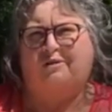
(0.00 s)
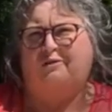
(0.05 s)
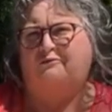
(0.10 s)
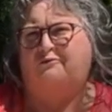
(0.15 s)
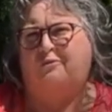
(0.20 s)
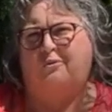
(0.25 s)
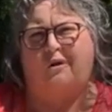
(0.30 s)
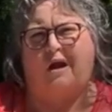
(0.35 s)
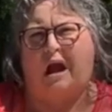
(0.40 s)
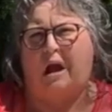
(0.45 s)

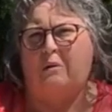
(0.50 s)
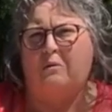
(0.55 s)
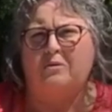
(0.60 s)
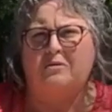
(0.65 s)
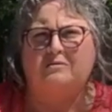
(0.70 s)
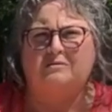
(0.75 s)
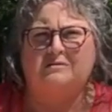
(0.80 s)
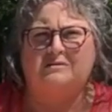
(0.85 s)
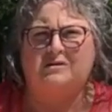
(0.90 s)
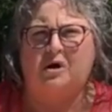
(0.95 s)
4
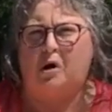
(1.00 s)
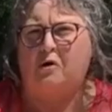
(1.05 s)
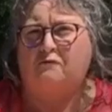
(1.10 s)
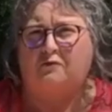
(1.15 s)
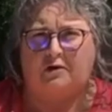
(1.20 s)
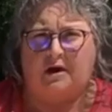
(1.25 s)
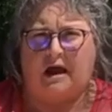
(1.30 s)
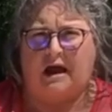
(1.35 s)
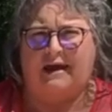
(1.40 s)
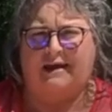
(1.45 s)
hours
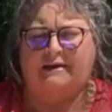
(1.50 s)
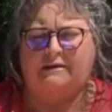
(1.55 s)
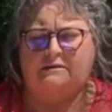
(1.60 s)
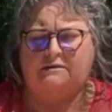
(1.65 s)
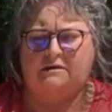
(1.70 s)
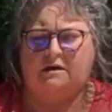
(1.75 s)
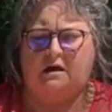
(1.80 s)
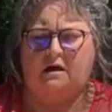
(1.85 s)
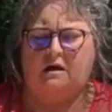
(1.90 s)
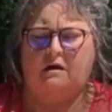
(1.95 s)

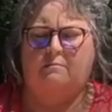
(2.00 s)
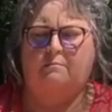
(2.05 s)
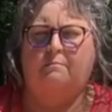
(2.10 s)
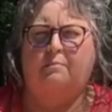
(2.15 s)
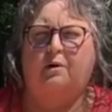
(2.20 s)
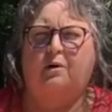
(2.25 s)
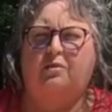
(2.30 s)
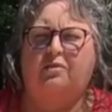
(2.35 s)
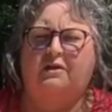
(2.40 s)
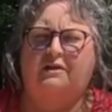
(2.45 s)
overnight.
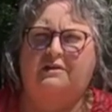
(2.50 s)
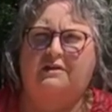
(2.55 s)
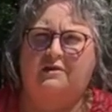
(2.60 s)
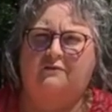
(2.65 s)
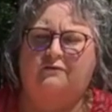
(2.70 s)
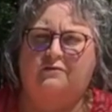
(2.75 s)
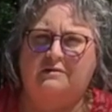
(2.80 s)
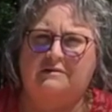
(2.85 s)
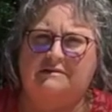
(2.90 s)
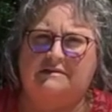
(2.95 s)
But the
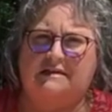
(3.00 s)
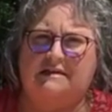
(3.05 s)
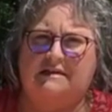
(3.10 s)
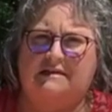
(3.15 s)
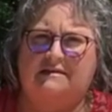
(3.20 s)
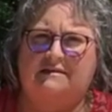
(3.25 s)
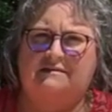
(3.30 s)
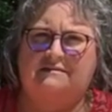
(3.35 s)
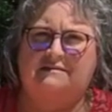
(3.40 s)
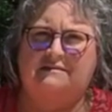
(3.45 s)
difference
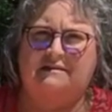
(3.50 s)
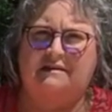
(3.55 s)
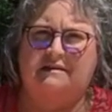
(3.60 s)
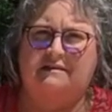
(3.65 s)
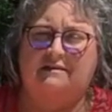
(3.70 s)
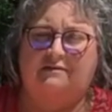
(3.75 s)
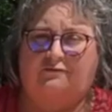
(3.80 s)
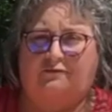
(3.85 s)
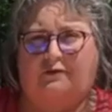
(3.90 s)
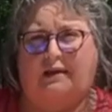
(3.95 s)
is
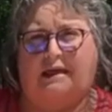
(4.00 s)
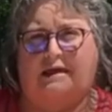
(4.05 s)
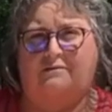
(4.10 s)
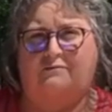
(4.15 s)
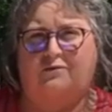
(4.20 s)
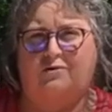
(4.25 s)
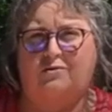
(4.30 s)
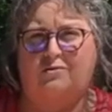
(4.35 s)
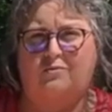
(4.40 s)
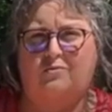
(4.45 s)
in the
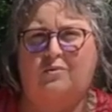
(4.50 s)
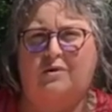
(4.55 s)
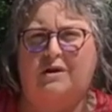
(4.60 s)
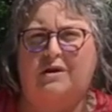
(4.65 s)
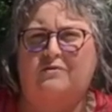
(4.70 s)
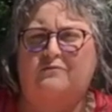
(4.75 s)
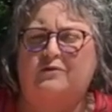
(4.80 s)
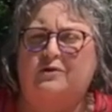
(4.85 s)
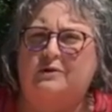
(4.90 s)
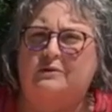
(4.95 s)
flavor.
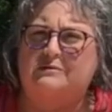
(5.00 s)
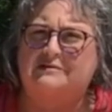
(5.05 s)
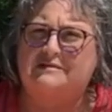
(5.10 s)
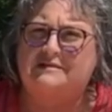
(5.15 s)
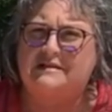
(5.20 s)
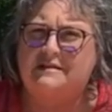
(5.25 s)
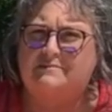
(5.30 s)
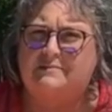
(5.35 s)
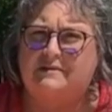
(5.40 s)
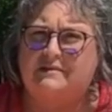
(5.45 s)
Whenever you
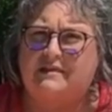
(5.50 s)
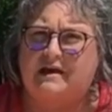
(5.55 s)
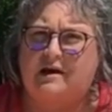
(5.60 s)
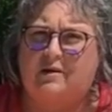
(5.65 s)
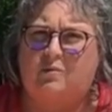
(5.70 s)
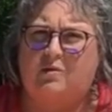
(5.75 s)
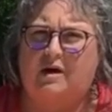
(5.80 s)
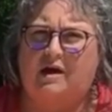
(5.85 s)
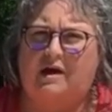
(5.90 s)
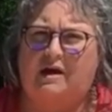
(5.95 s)
steep it
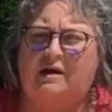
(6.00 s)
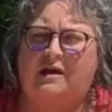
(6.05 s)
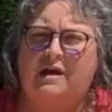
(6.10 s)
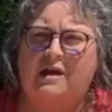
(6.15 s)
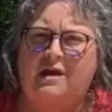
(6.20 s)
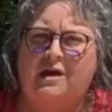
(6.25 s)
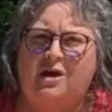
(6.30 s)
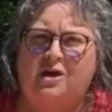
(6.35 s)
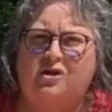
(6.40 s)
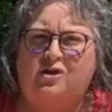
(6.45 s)
that way,
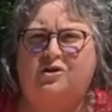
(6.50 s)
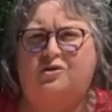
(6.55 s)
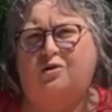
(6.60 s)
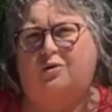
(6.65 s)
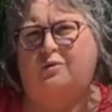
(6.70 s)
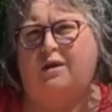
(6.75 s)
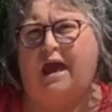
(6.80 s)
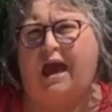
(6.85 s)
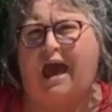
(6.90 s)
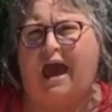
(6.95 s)
you
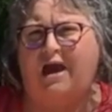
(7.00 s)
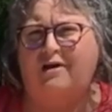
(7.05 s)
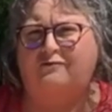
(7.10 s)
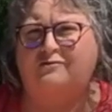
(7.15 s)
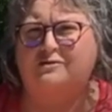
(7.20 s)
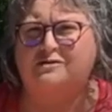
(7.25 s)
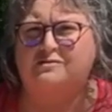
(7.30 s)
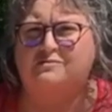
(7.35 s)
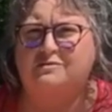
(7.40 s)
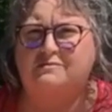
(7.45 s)
don't
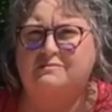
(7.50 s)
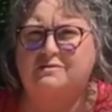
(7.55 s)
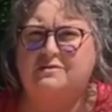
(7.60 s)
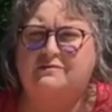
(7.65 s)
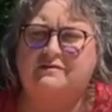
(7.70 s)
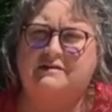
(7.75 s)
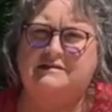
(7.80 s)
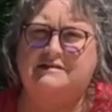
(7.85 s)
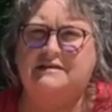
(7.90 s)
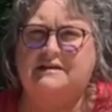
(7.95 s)
have to
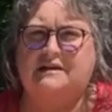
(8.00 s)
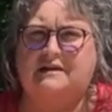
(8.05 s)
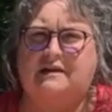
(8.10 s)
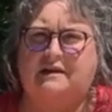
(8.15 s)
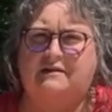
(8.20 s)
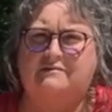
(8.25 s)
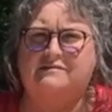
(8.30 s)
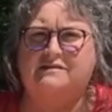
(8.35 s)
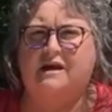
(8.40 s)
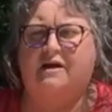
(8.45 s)
remove the tea
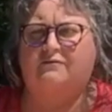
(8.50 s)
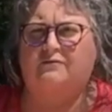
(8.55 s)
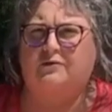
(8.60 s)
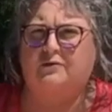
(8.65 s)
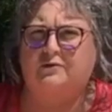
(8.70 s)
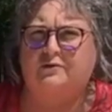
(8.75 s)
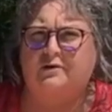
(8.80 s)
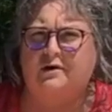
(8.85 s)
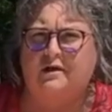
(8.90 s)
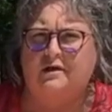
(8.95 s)
leaves
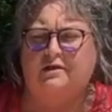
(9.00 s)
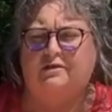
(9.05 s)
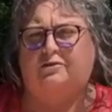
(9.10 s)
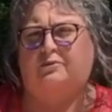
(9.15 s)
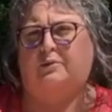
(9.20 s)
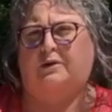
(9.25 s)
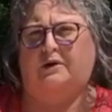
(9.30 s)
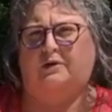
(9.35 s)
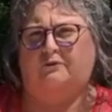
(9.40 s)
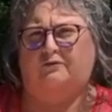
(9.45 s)
after
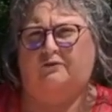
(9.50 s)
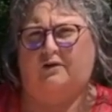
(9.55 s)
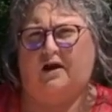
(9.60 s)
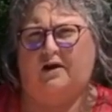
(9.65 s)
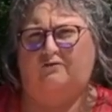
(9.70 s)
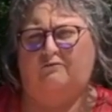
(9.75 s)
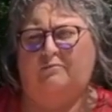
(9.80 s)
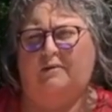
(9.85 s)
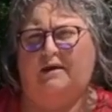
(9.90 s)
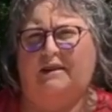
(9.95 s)
3 or
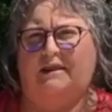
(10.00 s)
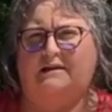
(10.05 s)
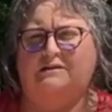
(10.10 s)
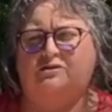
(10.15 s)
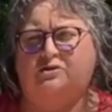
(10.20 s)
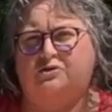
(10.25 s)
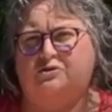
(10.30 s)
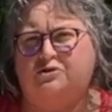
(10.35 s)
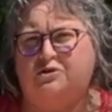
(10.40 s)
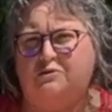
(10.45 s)
5
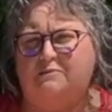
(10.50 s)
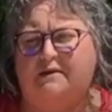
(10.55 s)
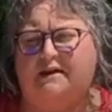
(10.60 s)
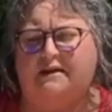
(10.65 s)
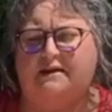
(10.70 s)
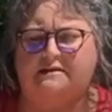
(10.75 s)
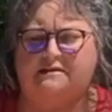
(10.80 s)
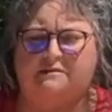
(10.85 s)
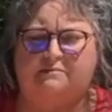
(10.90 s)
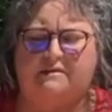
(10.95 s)
minutes or 2
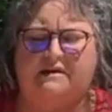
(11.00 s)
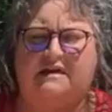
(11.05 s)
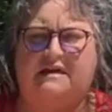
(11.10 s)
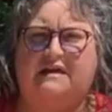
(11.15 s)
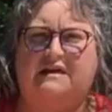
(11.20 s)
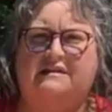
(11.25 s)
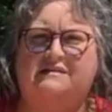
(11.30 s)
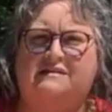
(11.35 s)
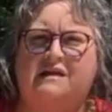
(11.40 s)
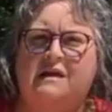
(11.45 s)
minutes,
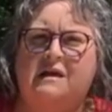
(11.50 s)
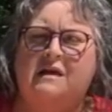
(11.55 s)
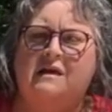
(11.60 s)
because